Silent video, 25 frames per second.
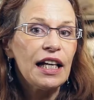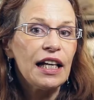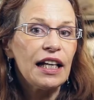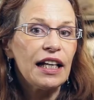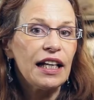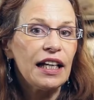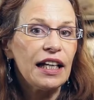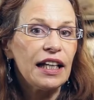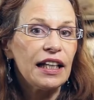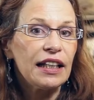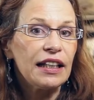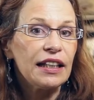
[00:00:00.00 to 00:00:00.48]

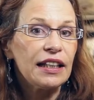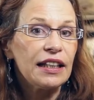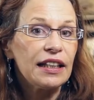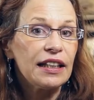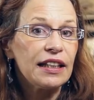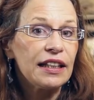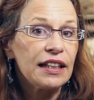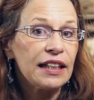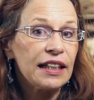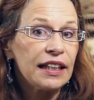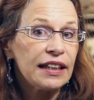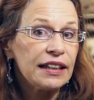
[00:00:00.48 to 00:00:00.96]
and
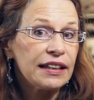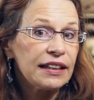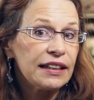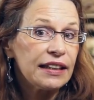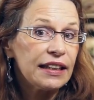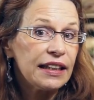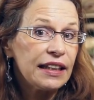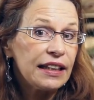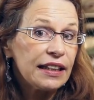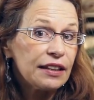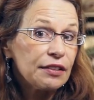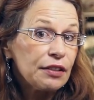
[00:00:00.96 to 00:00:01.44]
in
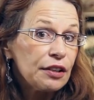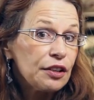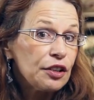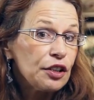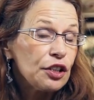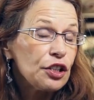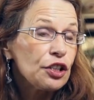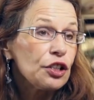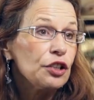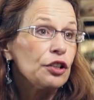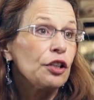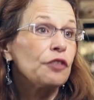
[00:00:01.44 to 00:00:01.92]
the
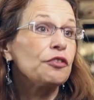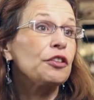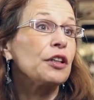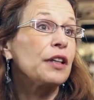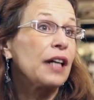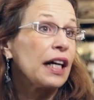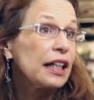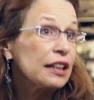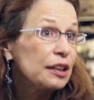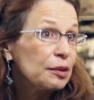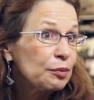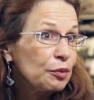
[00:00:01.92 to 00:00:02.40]
tradition of
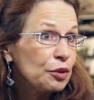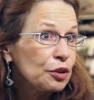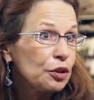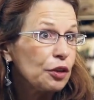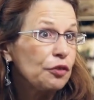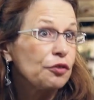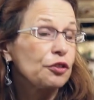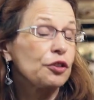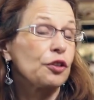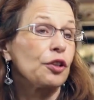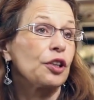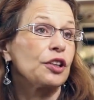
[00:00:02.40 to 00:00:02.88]
Erasmus
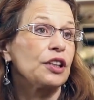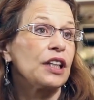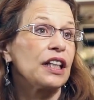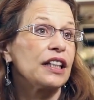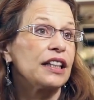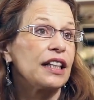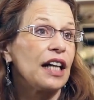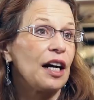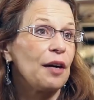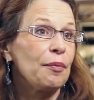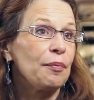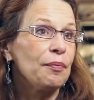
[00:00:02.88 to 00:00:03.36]
of
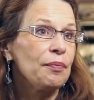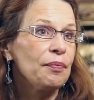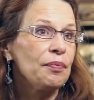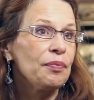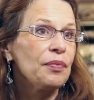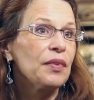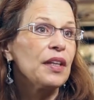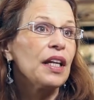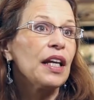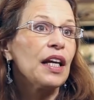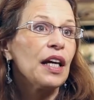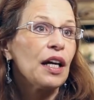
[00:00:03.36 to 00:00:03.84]
Rotterdam,
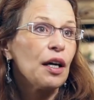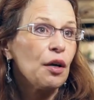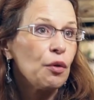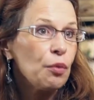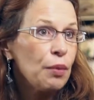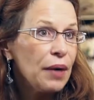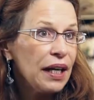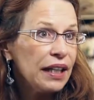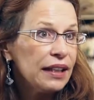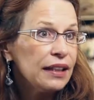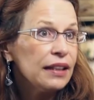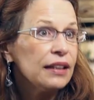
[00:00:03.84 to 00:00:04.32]

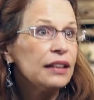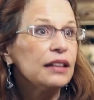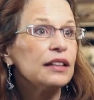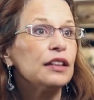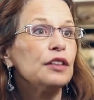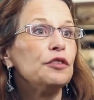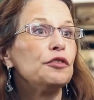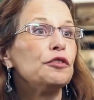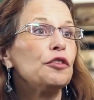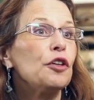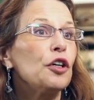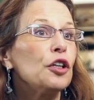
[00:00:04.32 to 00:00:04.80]
when
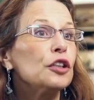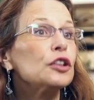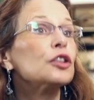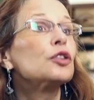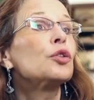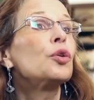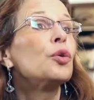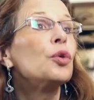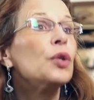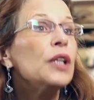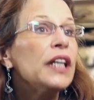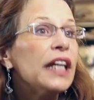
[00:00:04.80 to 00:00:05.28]
the first
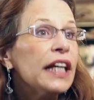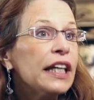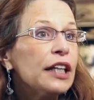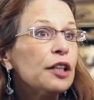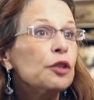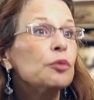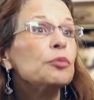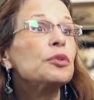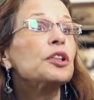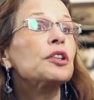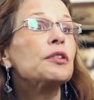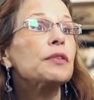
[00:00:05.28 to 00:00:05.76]

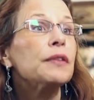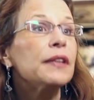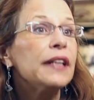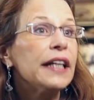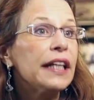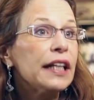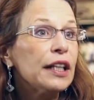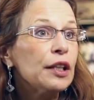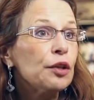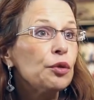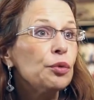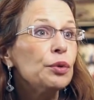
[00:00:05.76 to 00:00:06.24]
Collegium
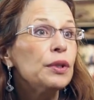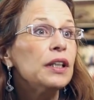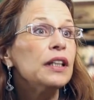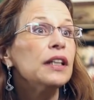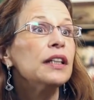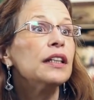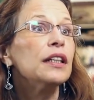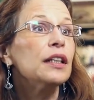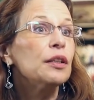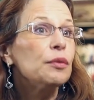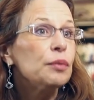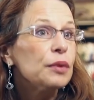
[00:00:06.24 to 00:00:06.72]
Trilingue
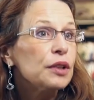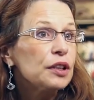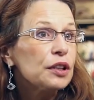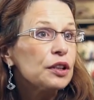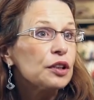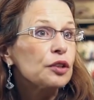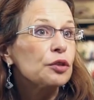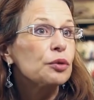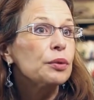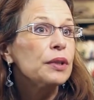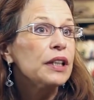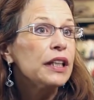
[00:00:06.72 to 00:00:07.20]
with
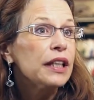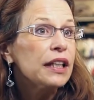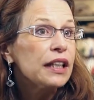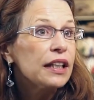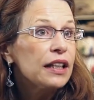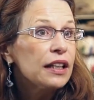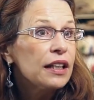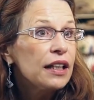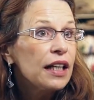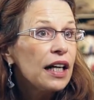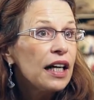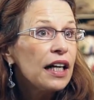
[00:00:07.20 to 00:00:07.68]

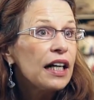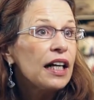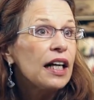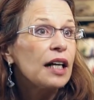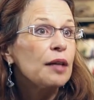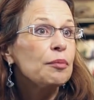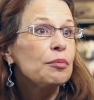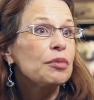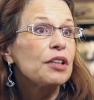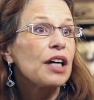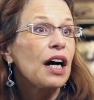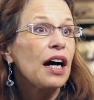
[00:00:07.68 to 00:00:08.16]
Greek,
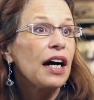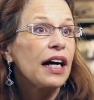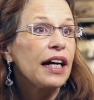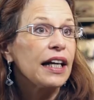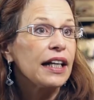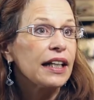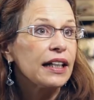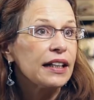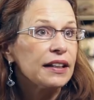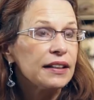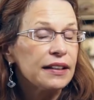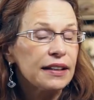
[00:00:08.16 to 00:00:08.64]

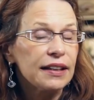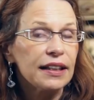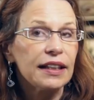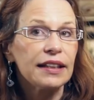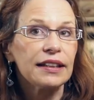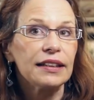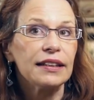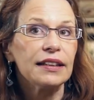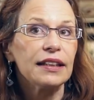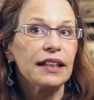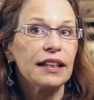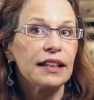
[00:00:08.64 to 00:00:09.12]
Hebraic,
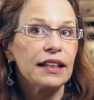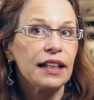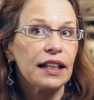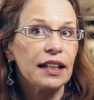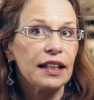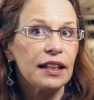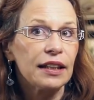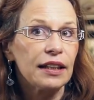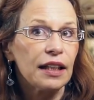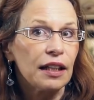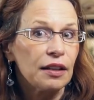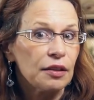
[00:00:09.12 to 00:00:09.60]
isn't it,
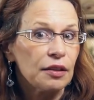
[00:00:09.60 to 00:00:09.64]
and